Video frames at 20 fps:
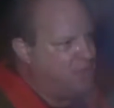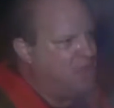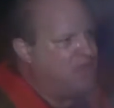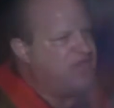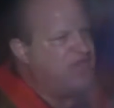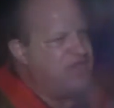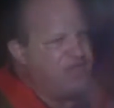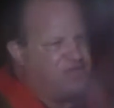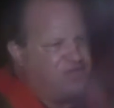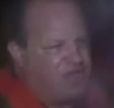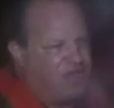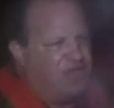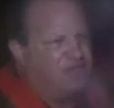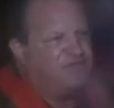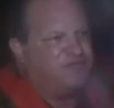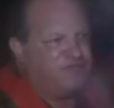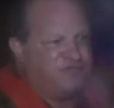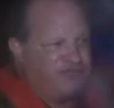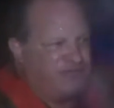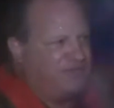We're getting
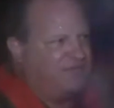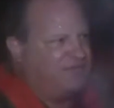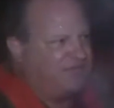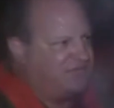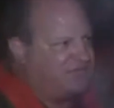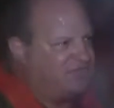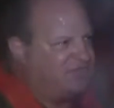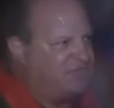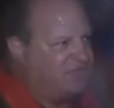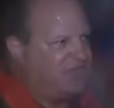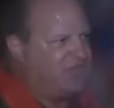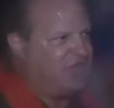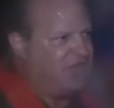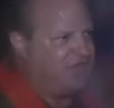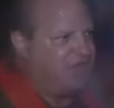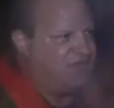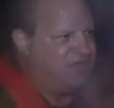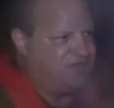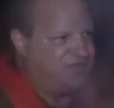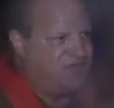calls for service
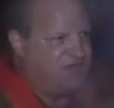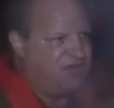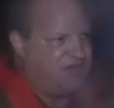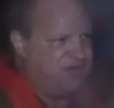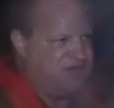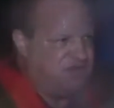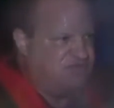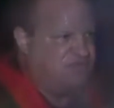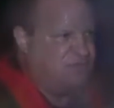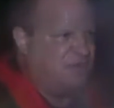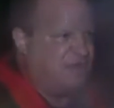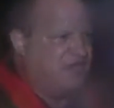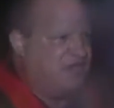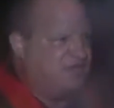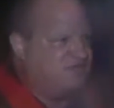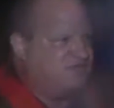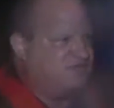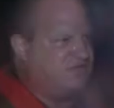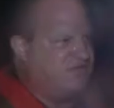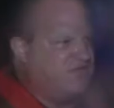at our
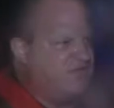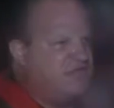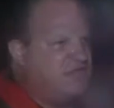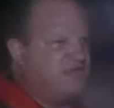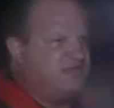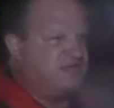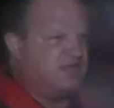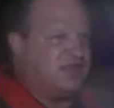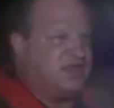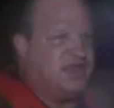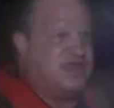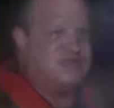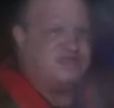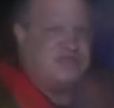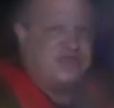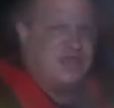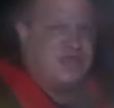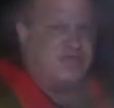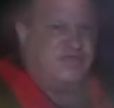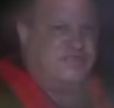dispatch to let
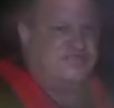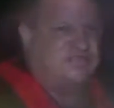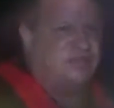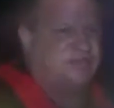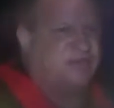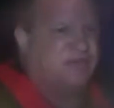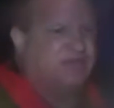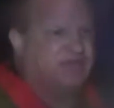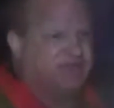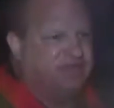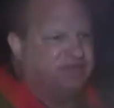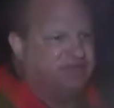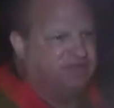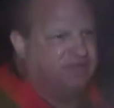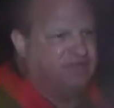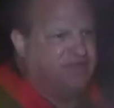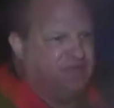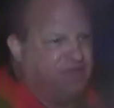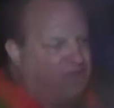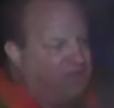us know that somebody
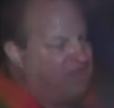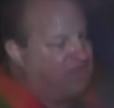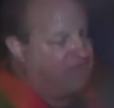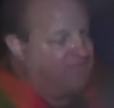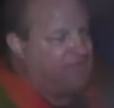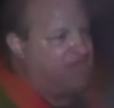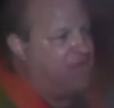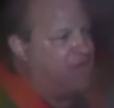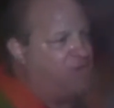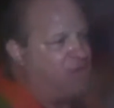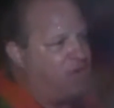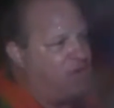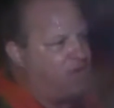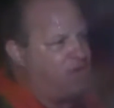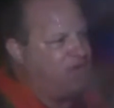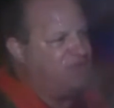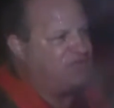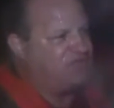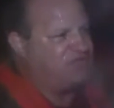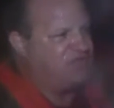needs a high water
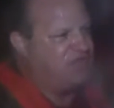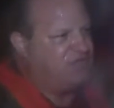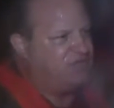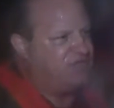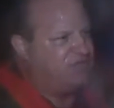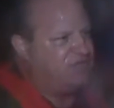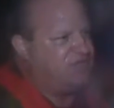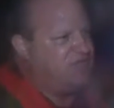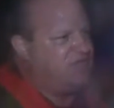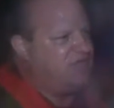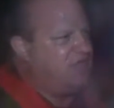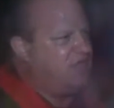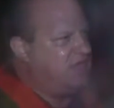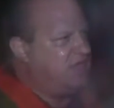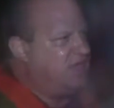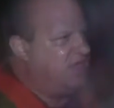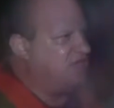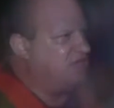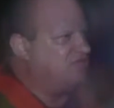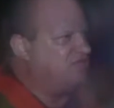rescue.
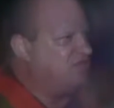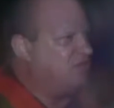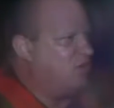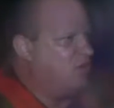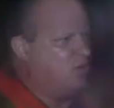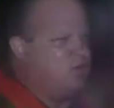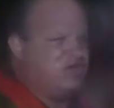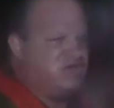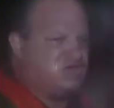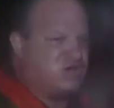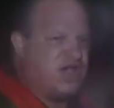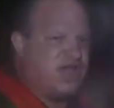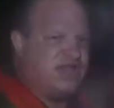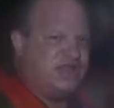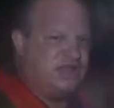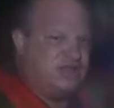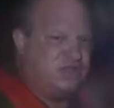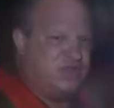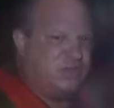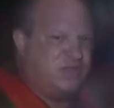And so we
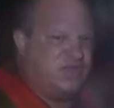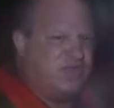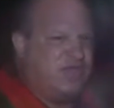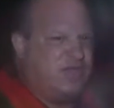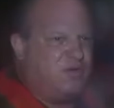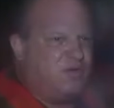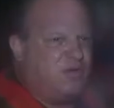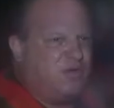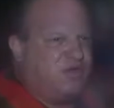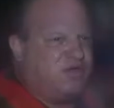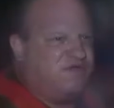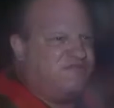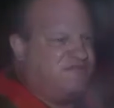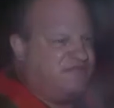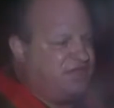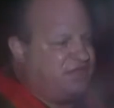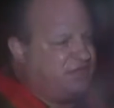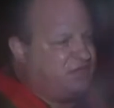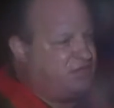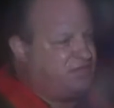tried to do it with high water
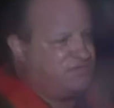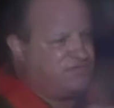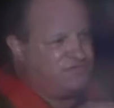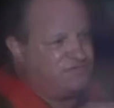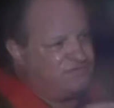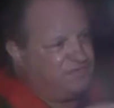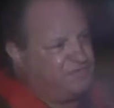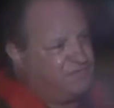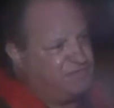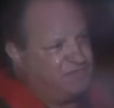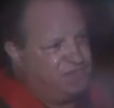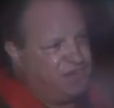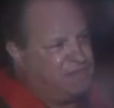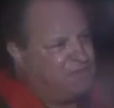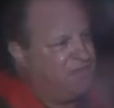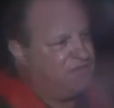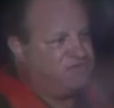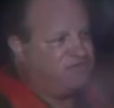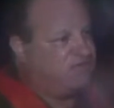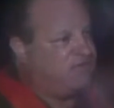vehicles, you know,
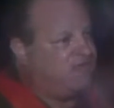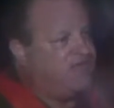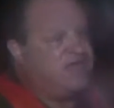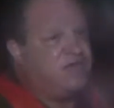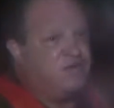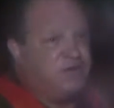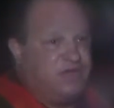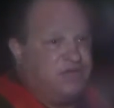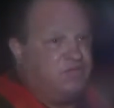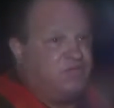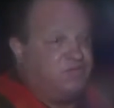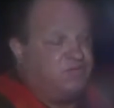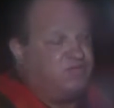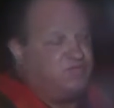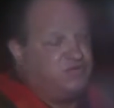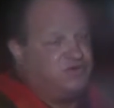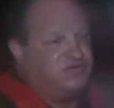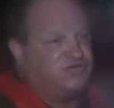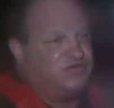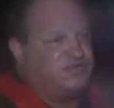most of the day, and we
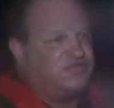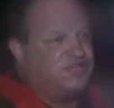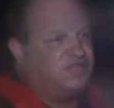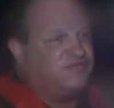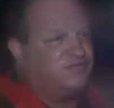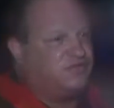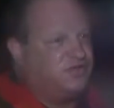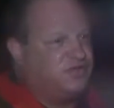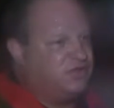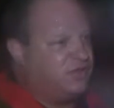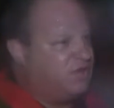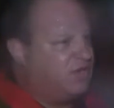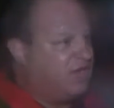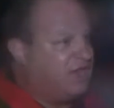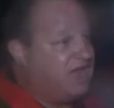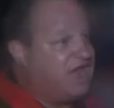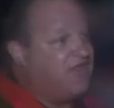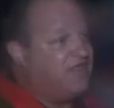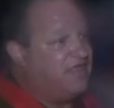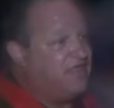were successful at doing
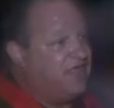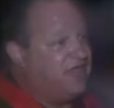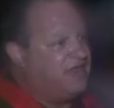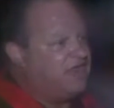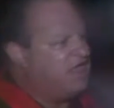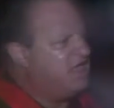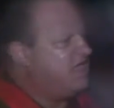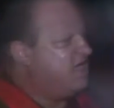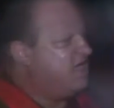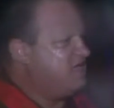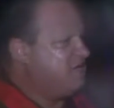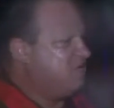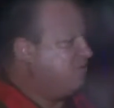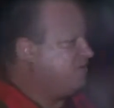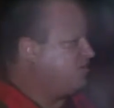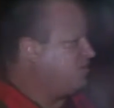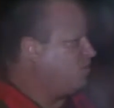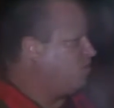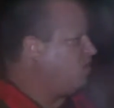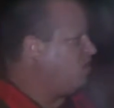a lot of that.
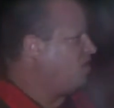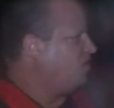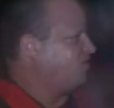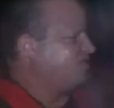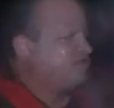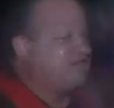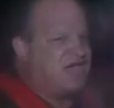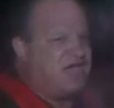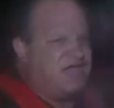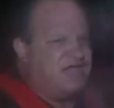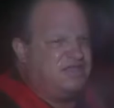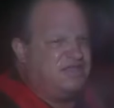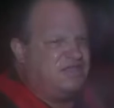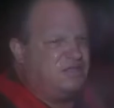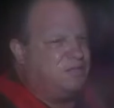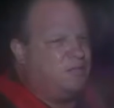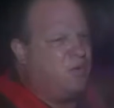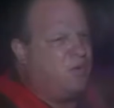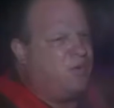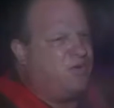But the water's gotten to
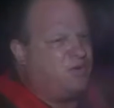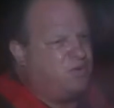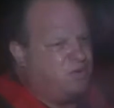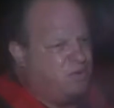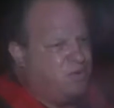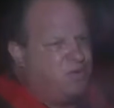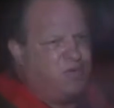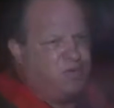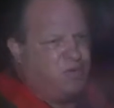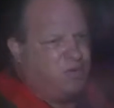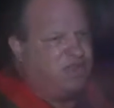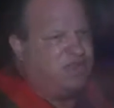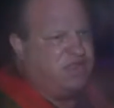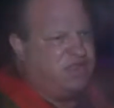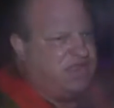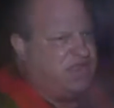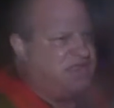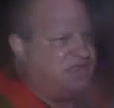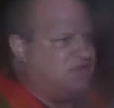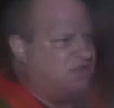the point where we
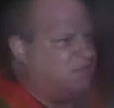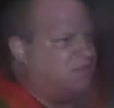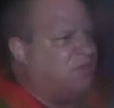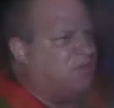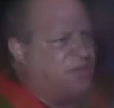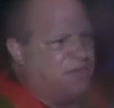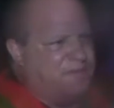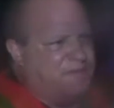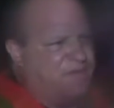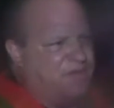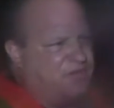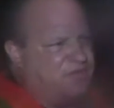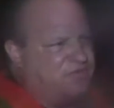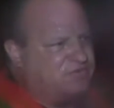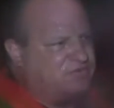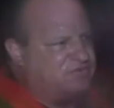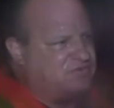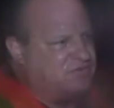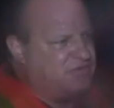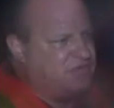really need to deploy
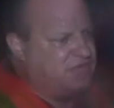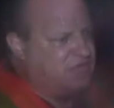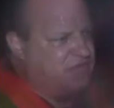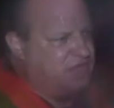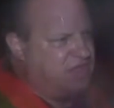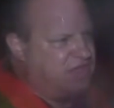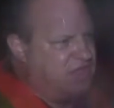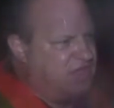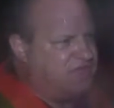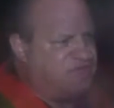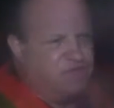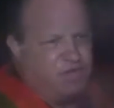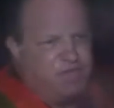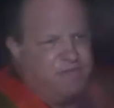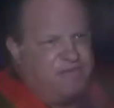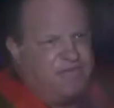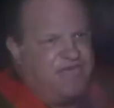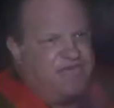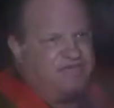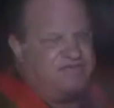boats. And so
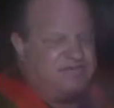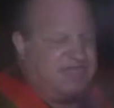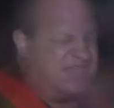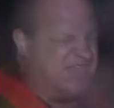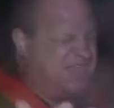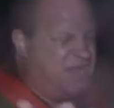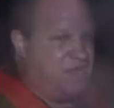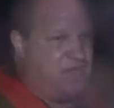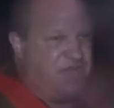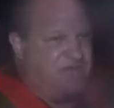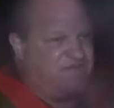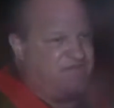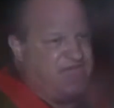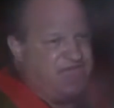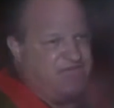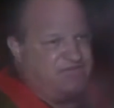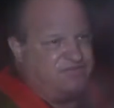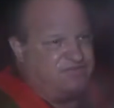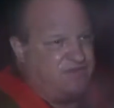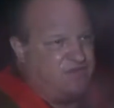I'm asking, you know, I've
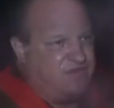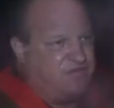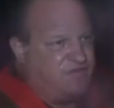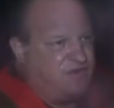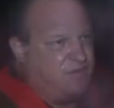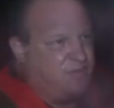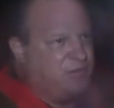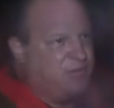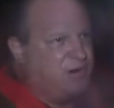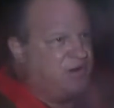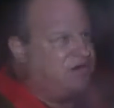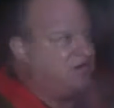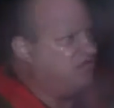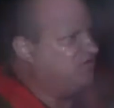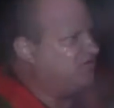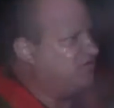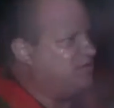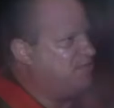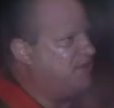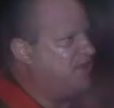asked all of our
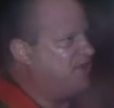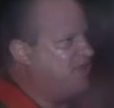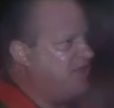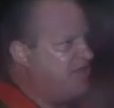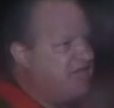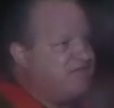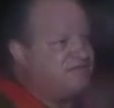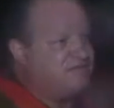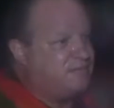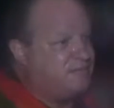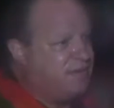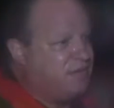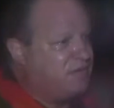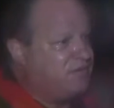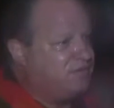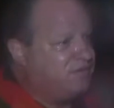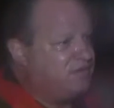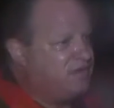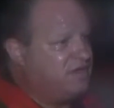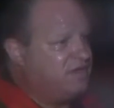partners, anybody that has a
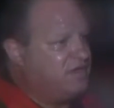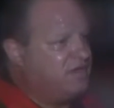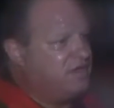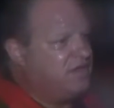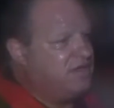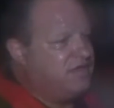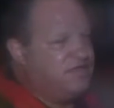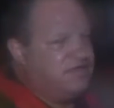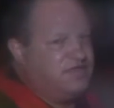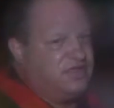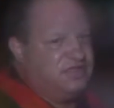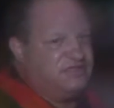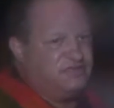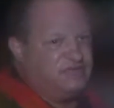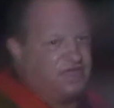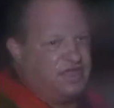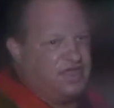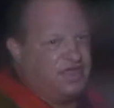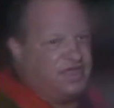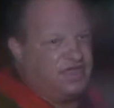boat
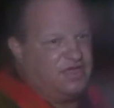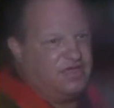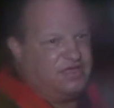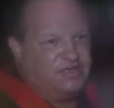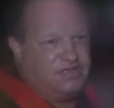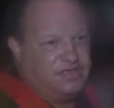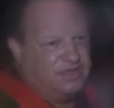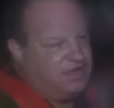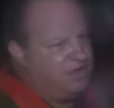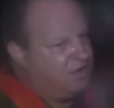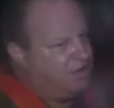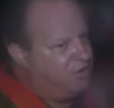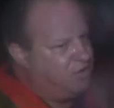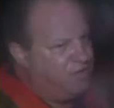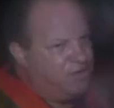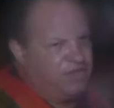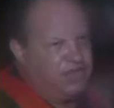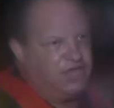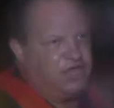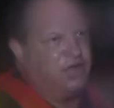that's, you know,
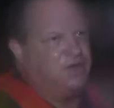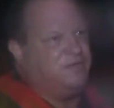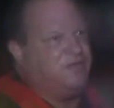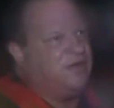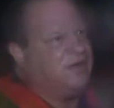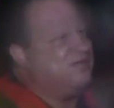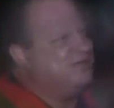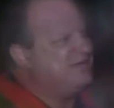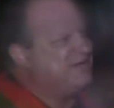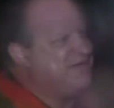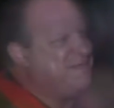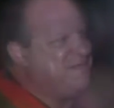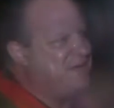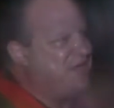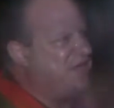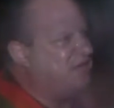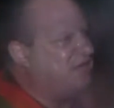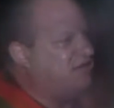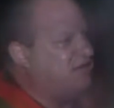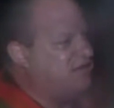a really good boat, to come
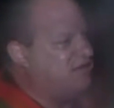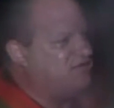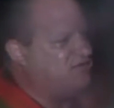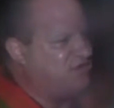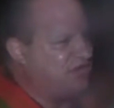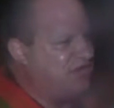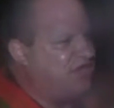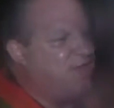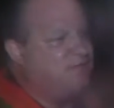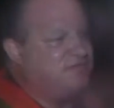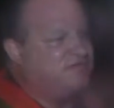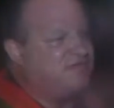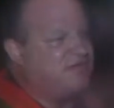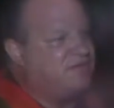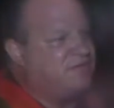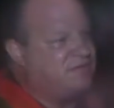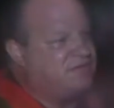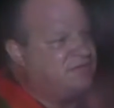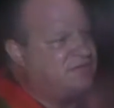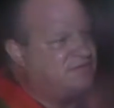out and try to help us
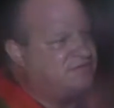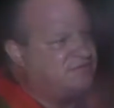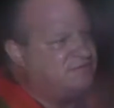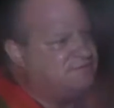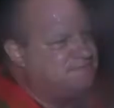out with this.